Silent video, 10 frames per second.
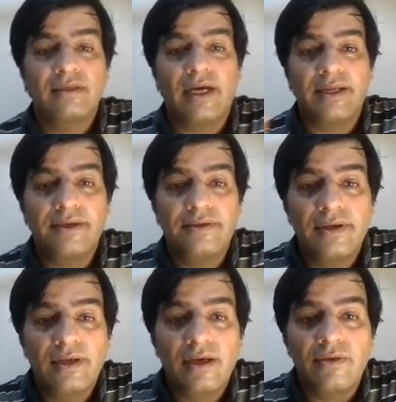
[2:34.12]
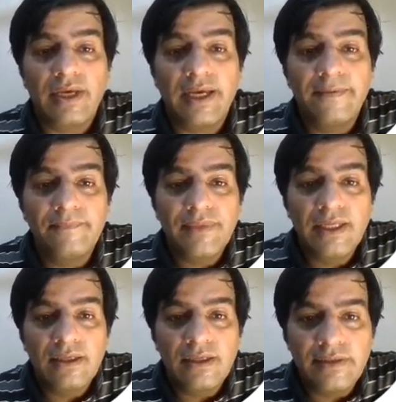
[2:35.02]
Got it? Okay.
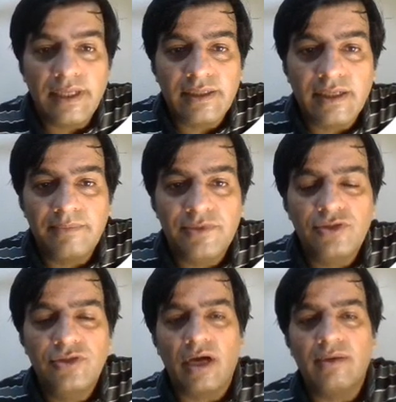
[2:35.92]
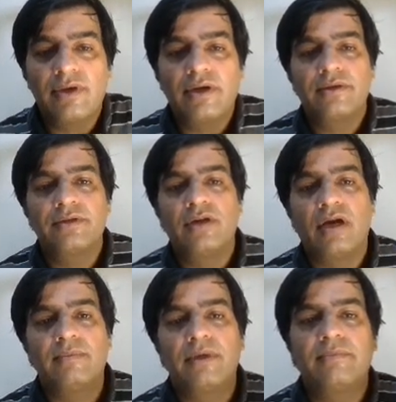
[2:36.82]
Then comes Dober.
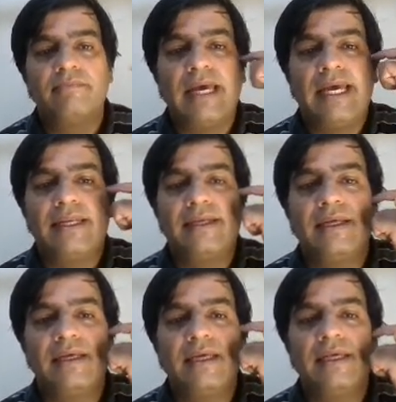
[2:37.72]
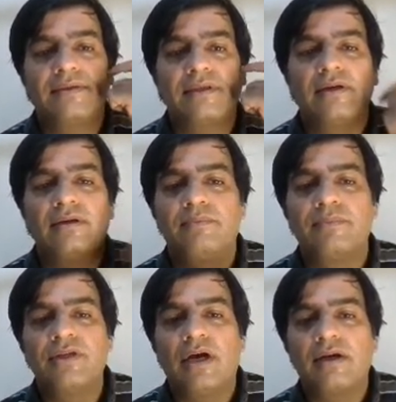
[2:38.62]
Doberman is a
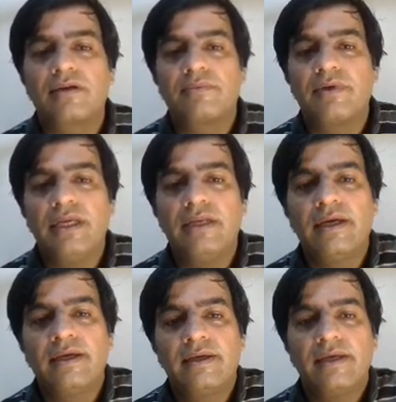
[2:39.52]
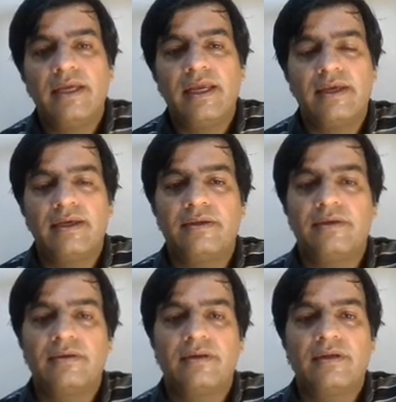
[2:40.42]
dog breed,
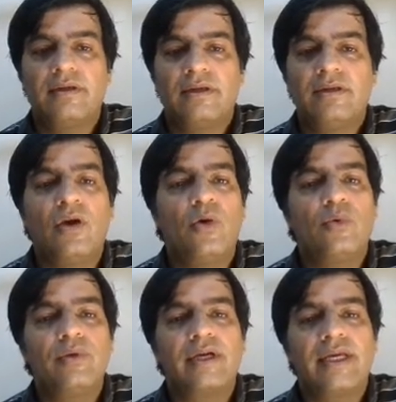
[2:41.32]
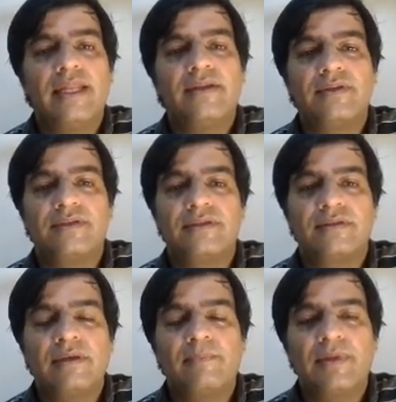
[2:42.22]
and no, again this is
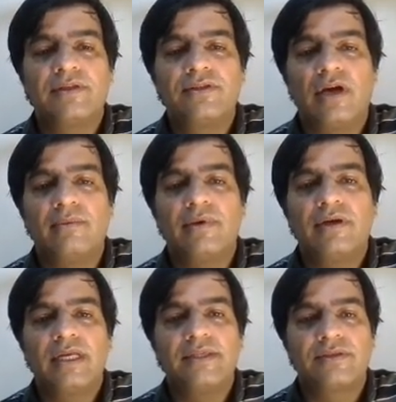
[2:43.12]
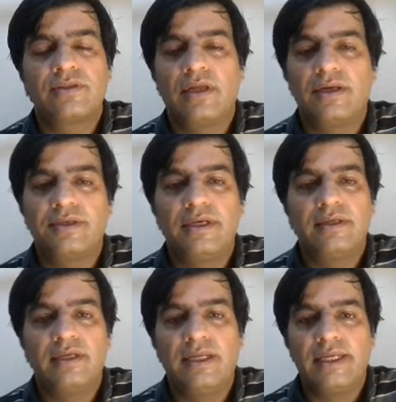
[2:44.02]
simple. Dober is not
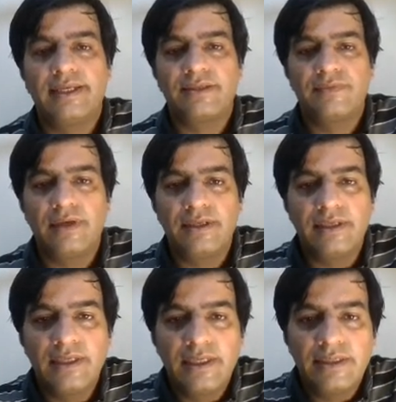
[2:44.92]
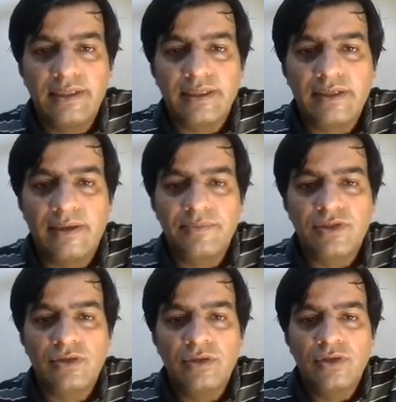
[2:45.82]
an English word. Then comes
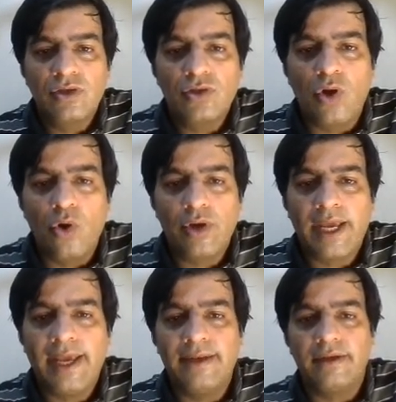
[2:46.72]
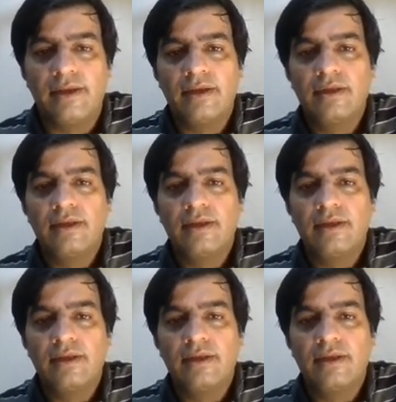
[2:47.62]
cocaine.